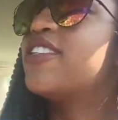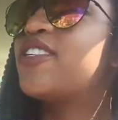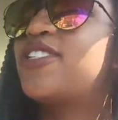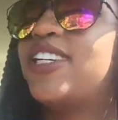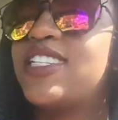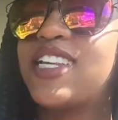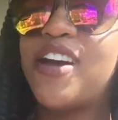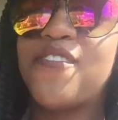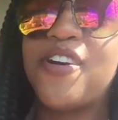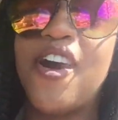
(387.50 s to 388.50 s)
so she doesn't
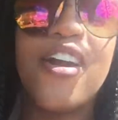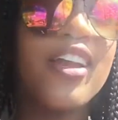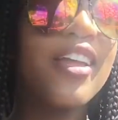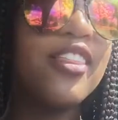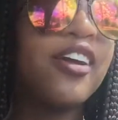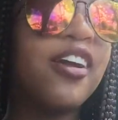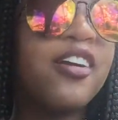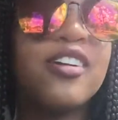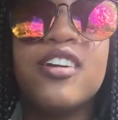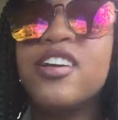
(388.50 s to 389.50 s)
have a car
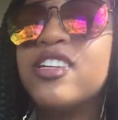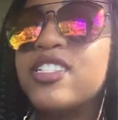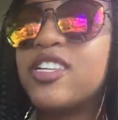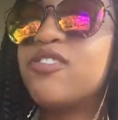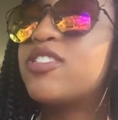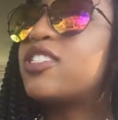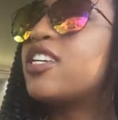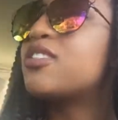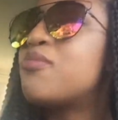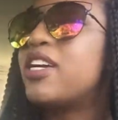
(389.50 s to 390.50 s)
either. So it's
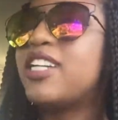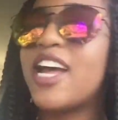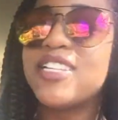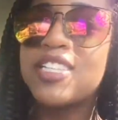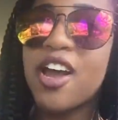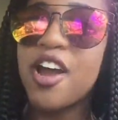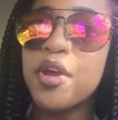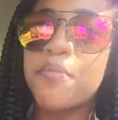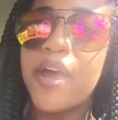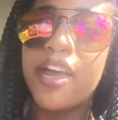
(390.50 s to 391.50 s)
just my dad's car
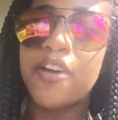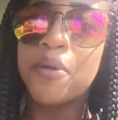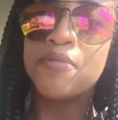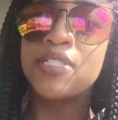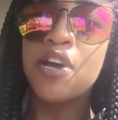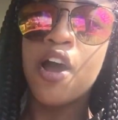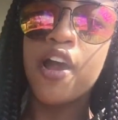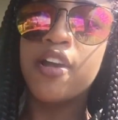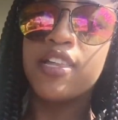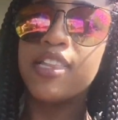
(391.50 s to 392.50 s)
and my grandma's
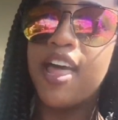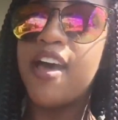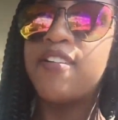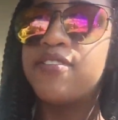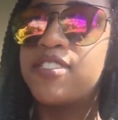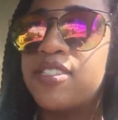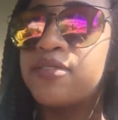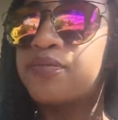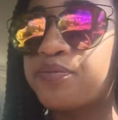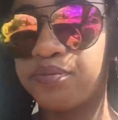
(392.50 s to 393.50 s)
car left.
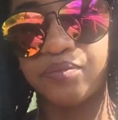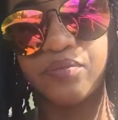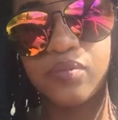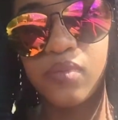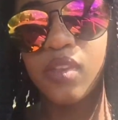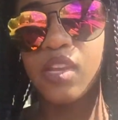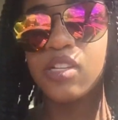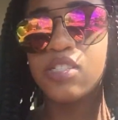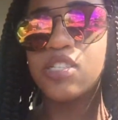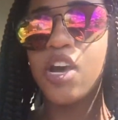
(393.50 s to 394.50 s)

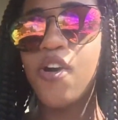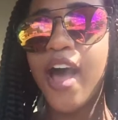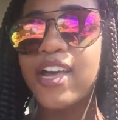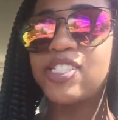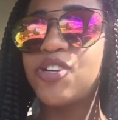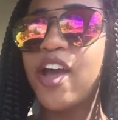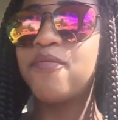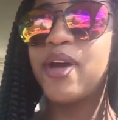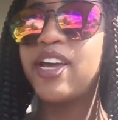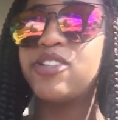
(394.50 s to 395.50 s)
So I
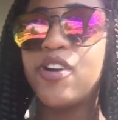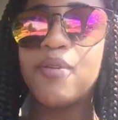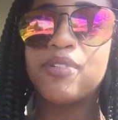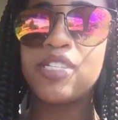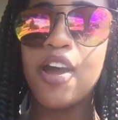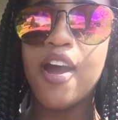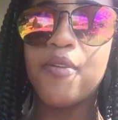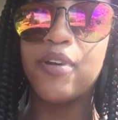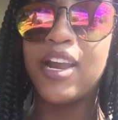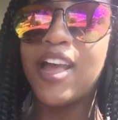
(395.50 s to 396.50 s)
drive my grandma's
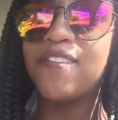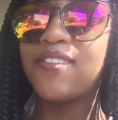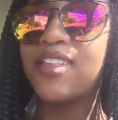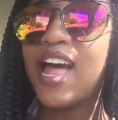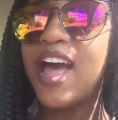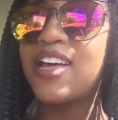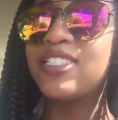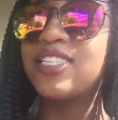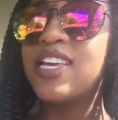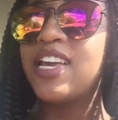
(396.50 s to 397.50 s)
car when I have
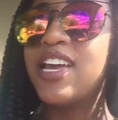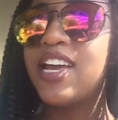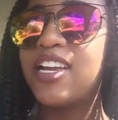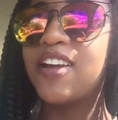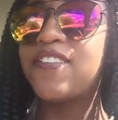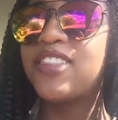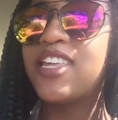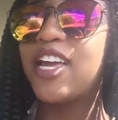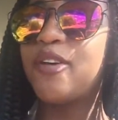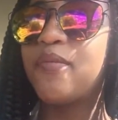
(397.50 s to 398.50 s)
class and
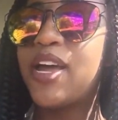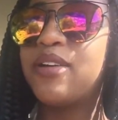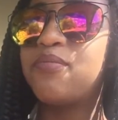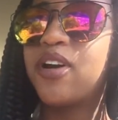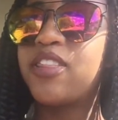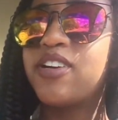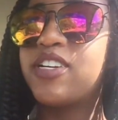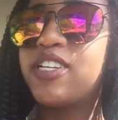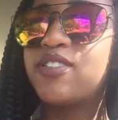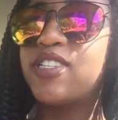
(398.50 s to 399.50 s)
everything, and my brother
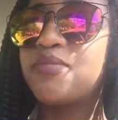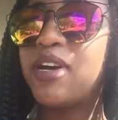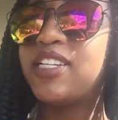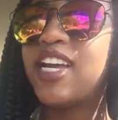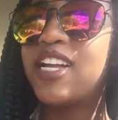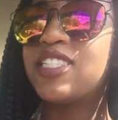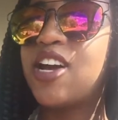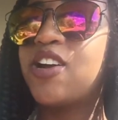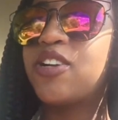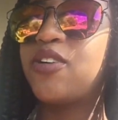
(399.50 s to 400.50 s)
uses my dad's
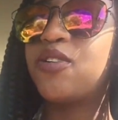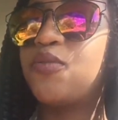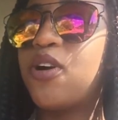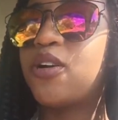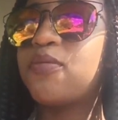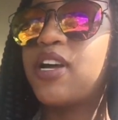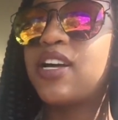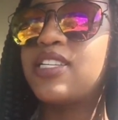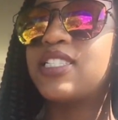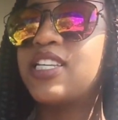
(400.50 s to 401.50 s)
car to go to work
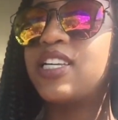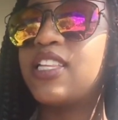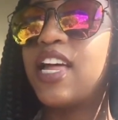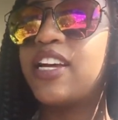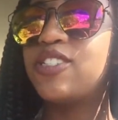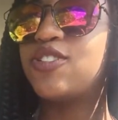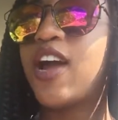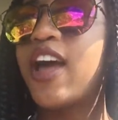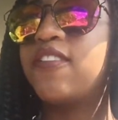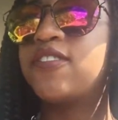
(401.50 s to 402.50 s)
because he like
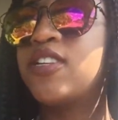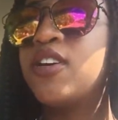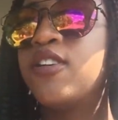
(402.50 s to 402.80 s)
drives